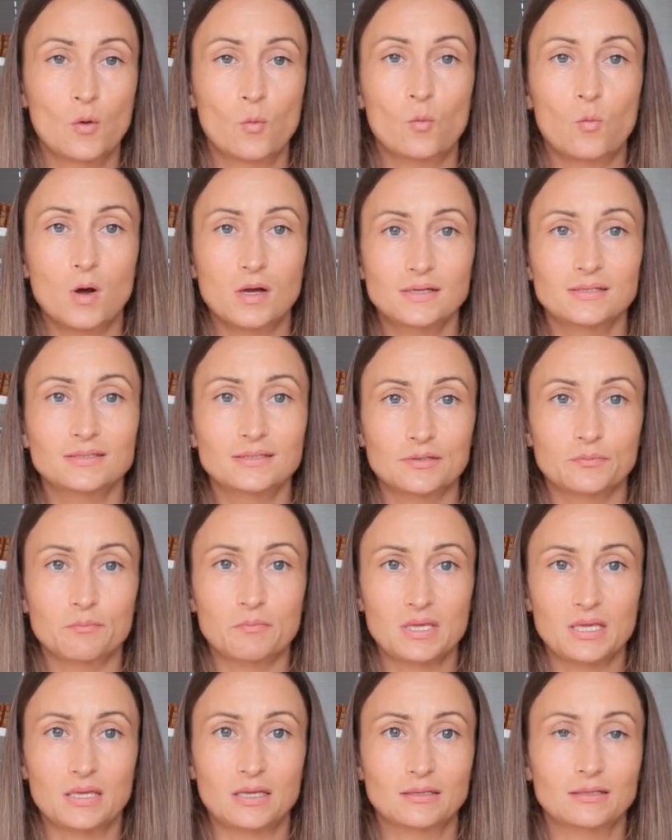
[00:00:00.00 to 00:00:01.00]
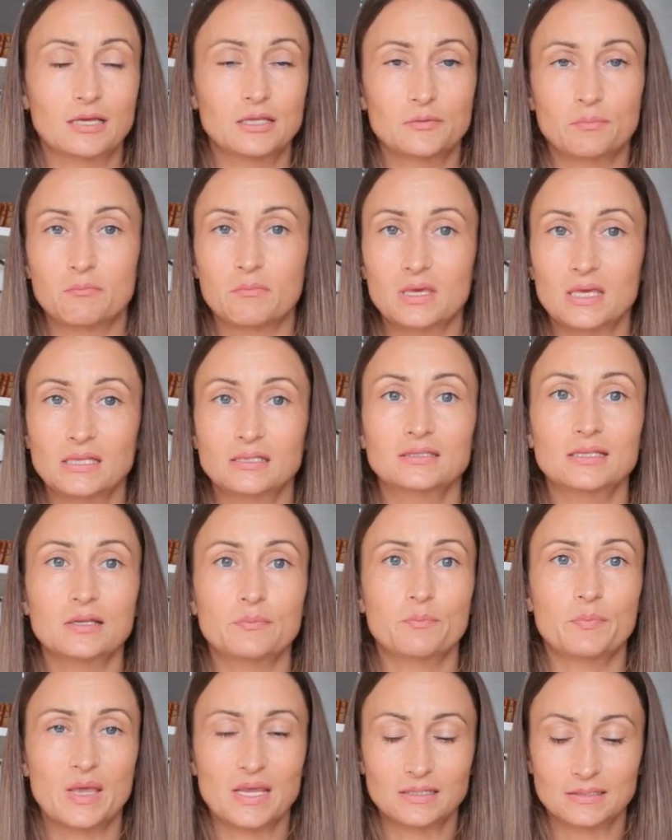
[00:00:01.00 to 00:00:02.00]
What does it mean? It means
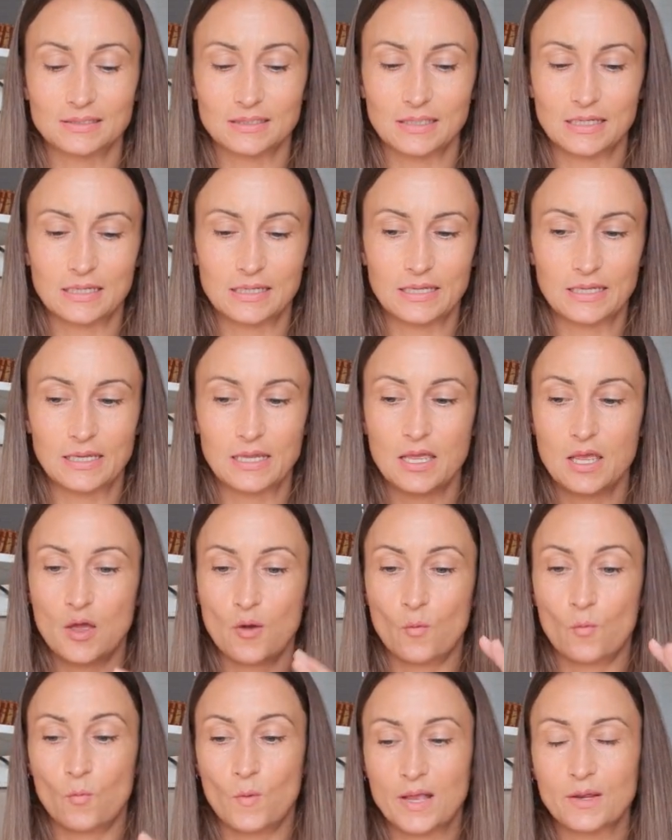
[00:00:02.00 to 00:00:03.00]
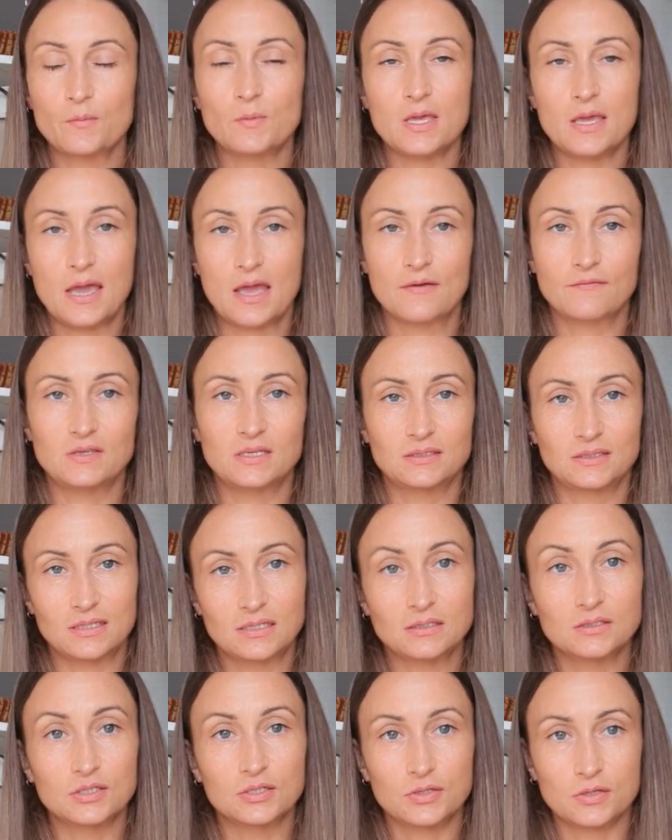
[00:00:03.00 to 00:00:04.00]
that basically when we have these
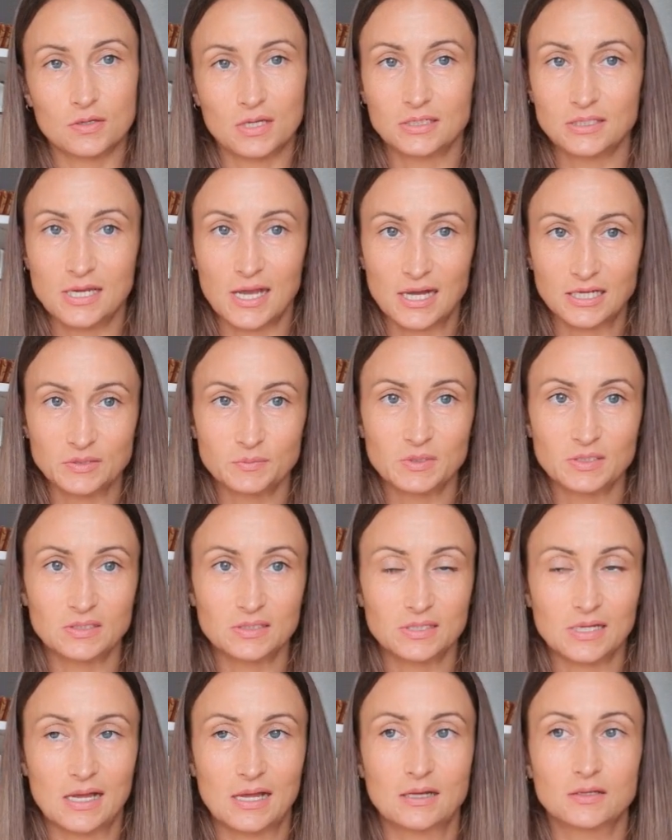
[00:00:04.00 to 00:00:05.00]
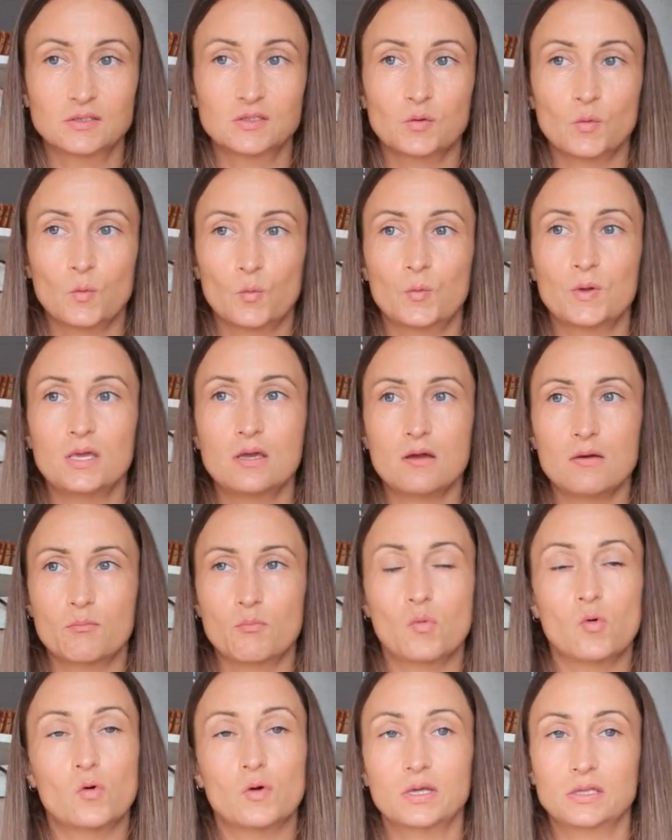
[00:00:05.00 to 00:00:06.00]
insecure attachment styles, we are
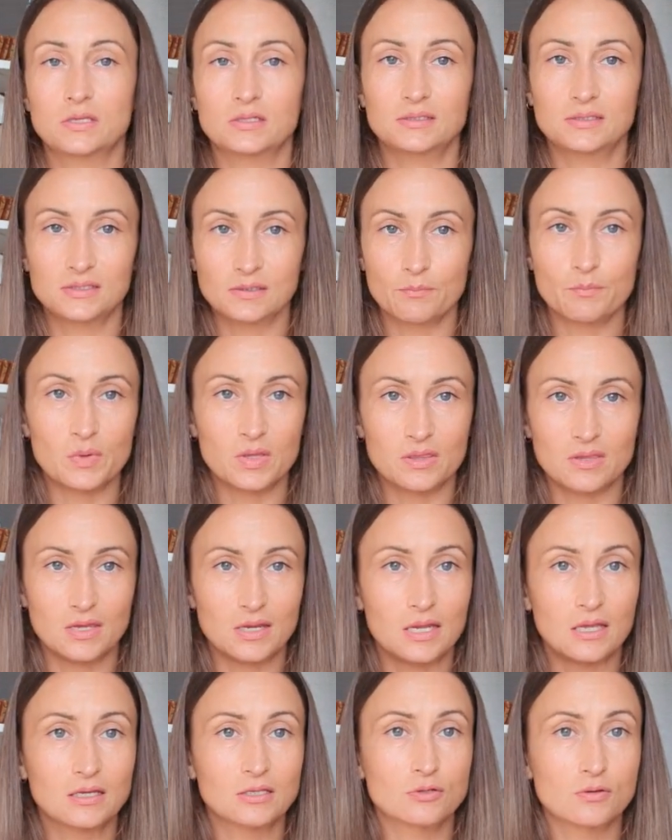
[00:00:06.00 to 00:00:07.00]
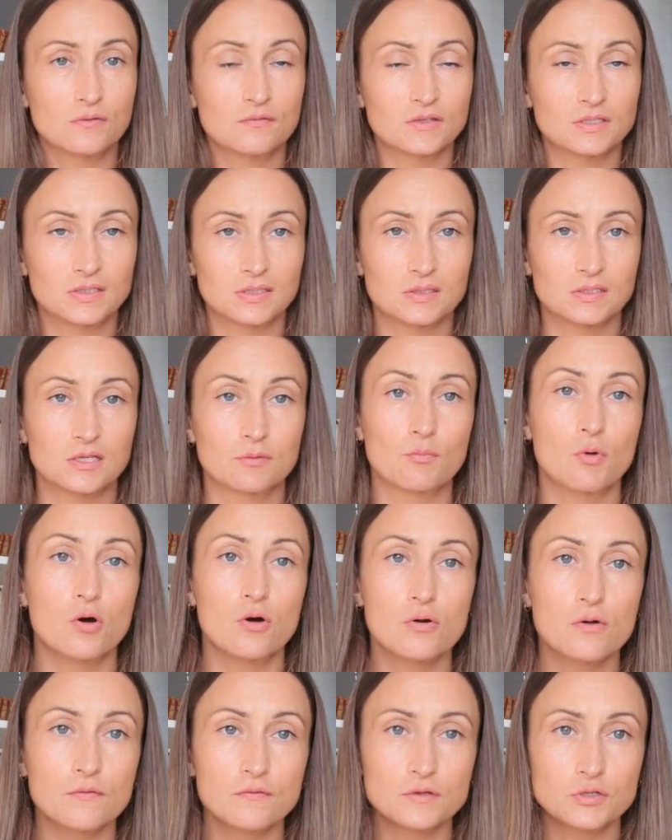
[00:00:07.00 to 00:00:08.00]
more in a sympathetic nervous system
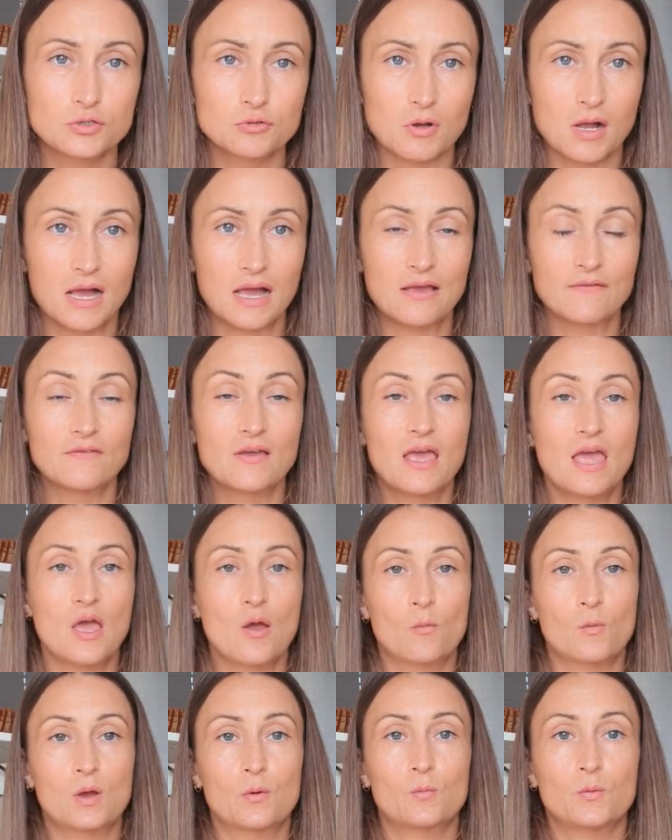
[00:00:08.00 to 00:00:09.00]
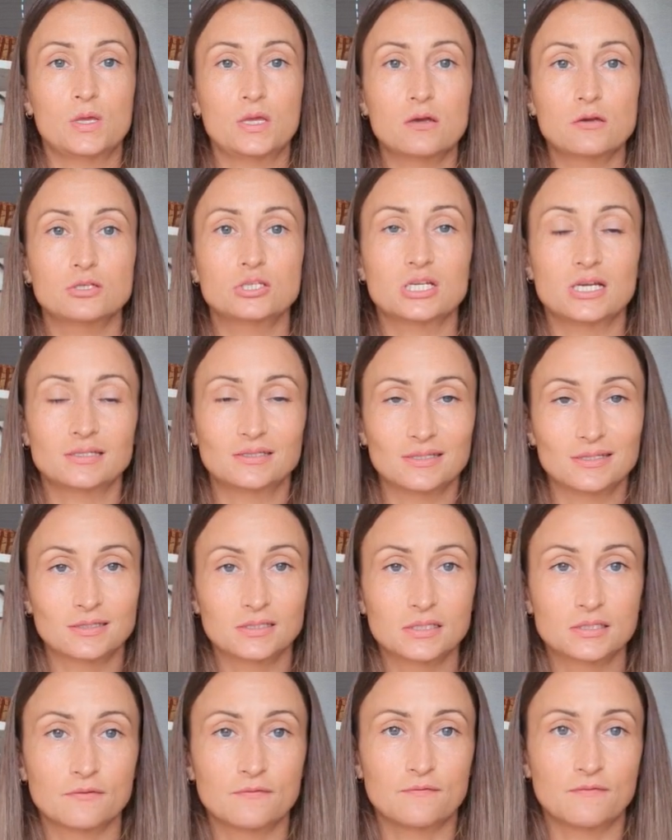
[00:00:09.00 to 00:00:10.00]
overdrive where we are just in
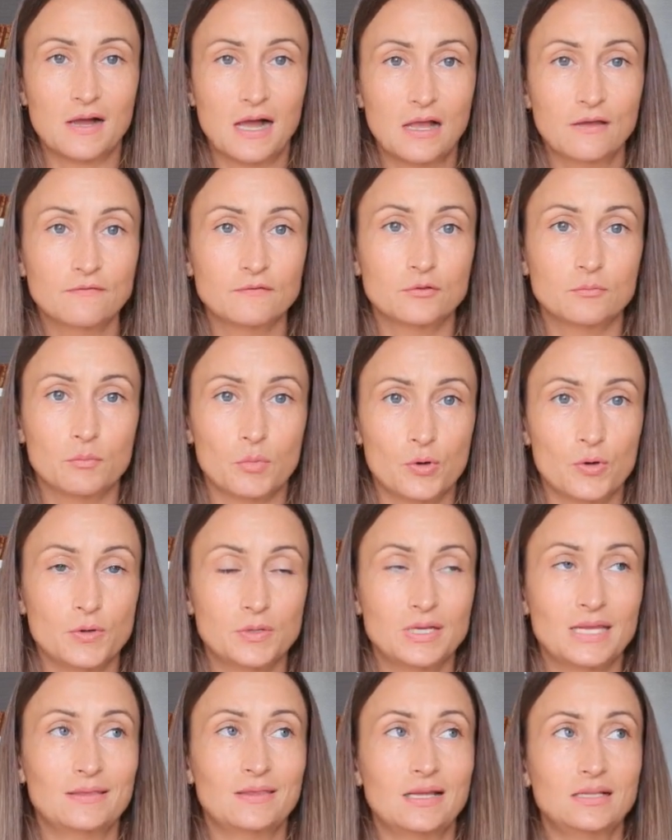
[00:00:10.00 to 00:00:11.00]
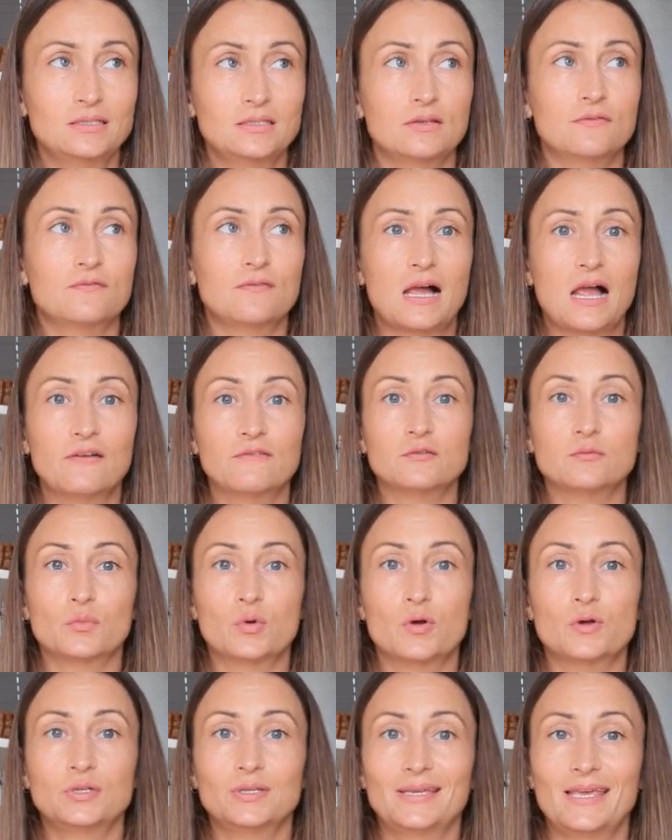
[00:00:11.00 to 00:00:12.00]
survival mode. And that survival
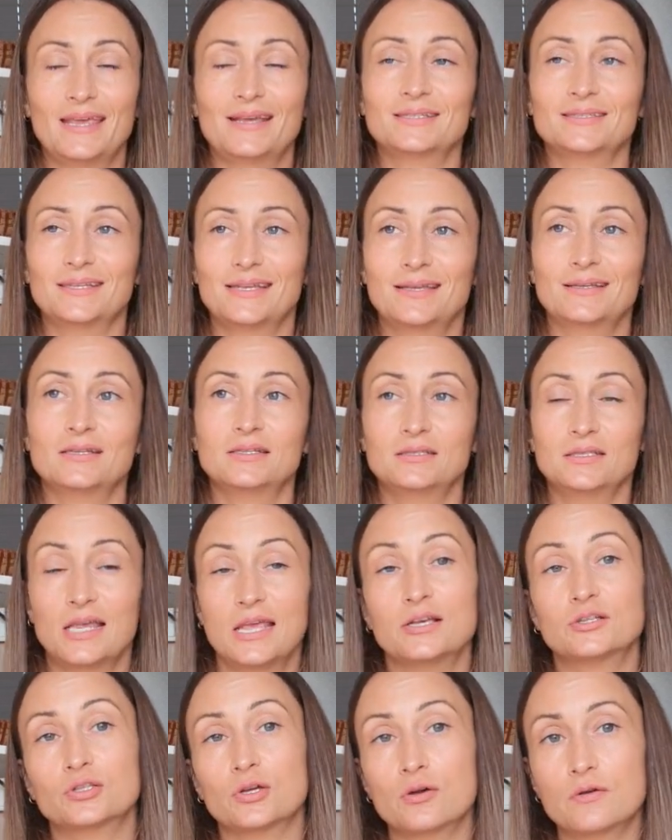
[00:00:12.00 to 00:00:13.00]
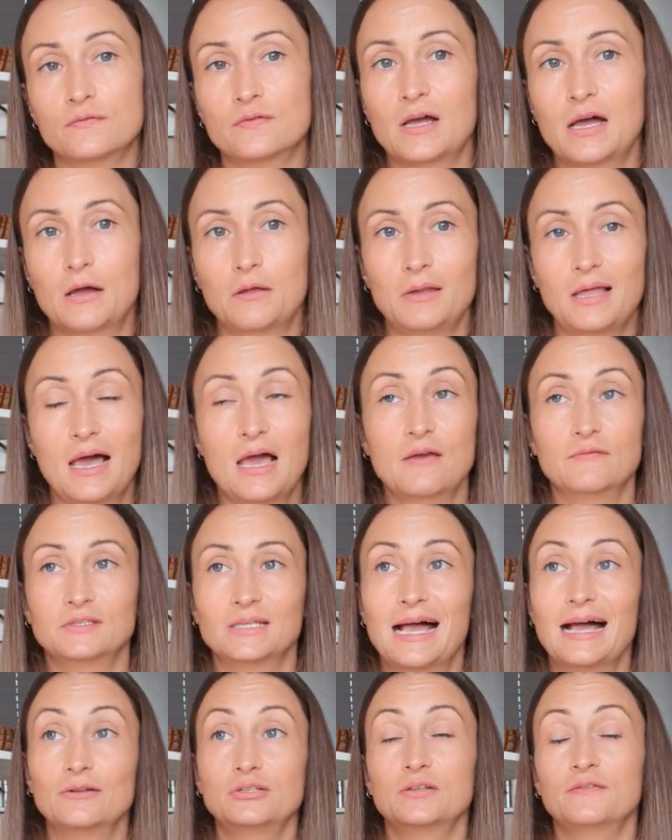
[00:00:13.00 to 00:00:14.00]
mode kicks in and takes over our lives.
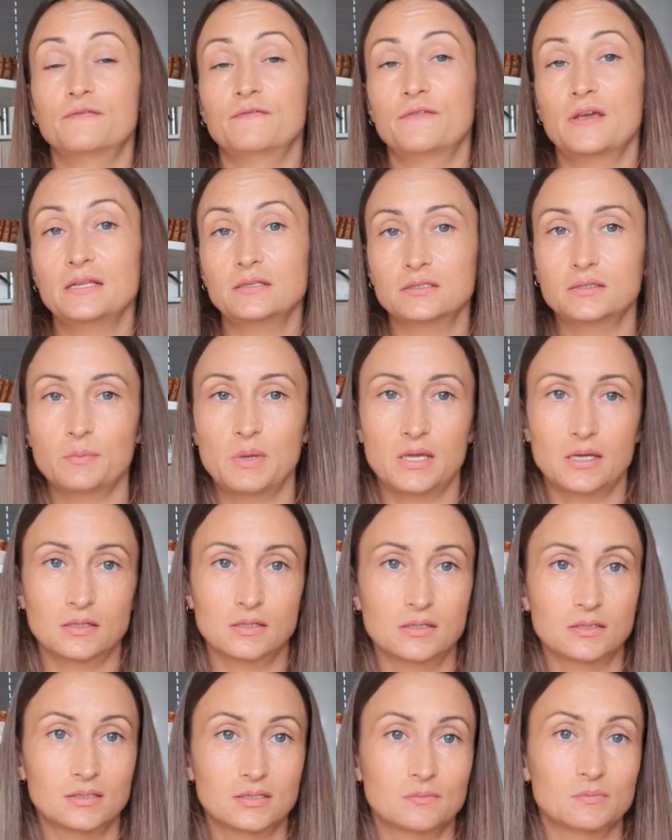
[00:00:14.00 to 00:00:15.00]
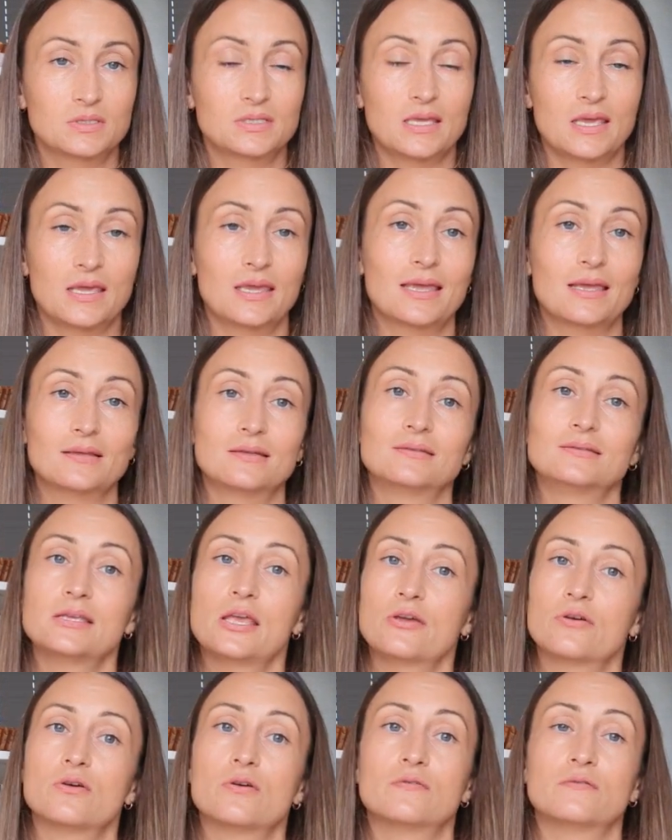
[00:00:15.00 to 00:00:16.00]
Our defense mechanisms kick in and
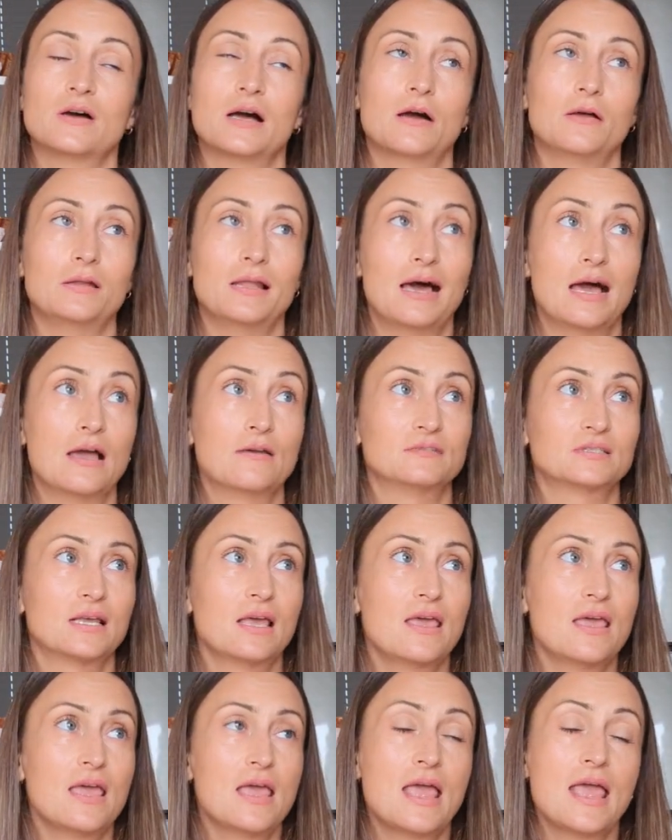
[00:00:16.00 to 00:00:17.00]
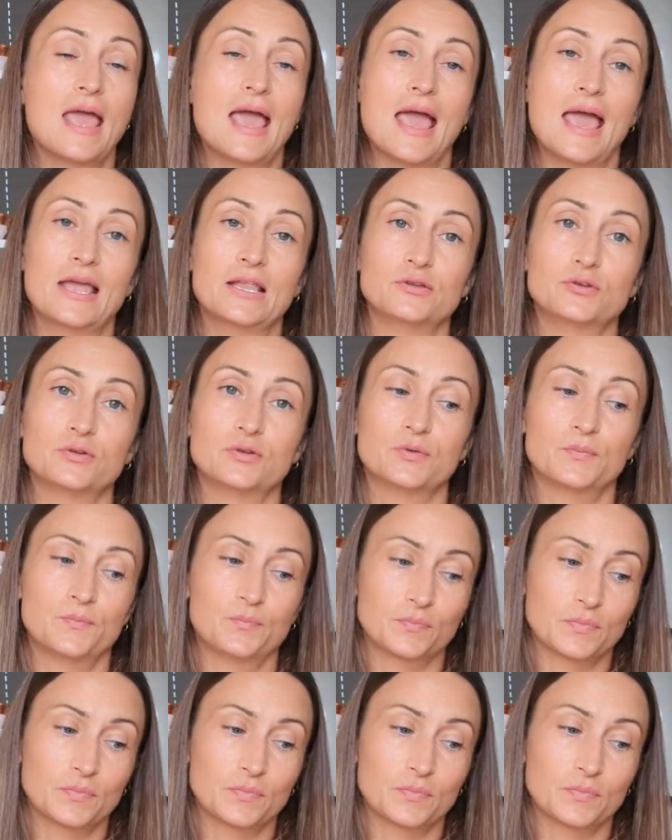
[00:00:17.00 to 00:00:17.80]
take over our lives. And